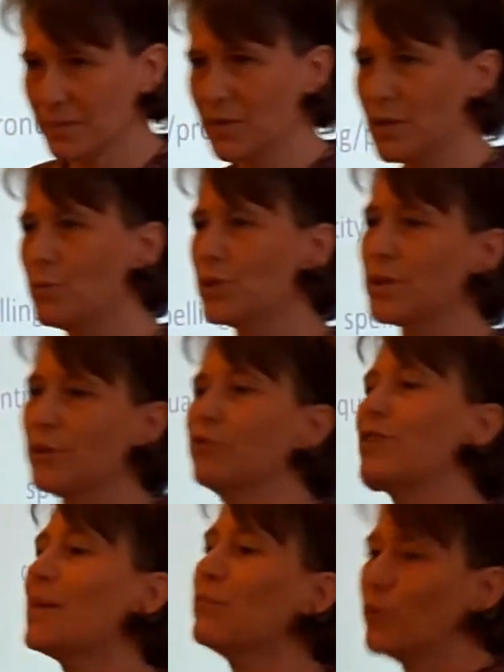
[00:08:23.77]
So what's the
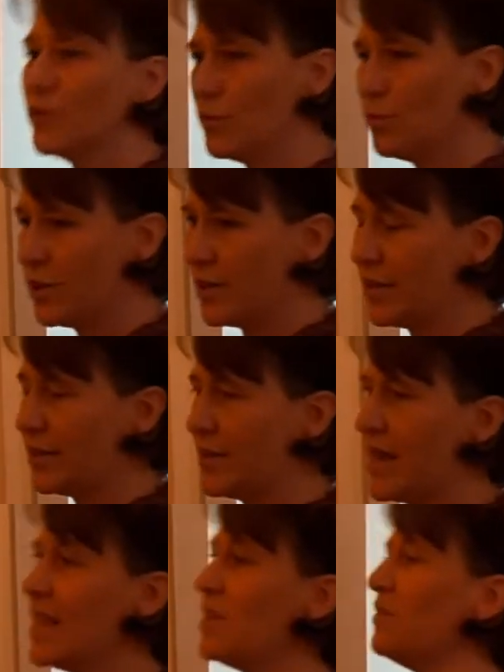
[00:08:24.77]
grammar of a word?
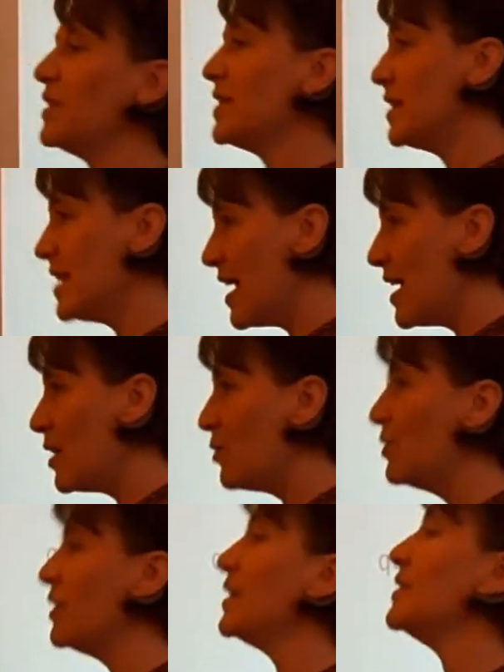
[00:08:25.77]
If it's a
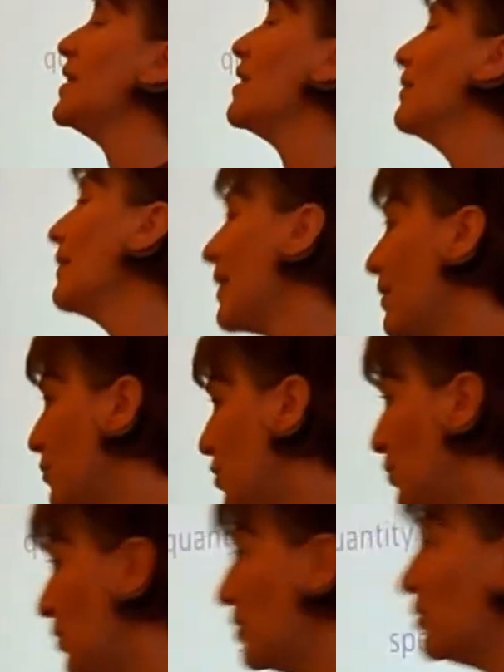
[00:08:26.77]
noun, is it uncountable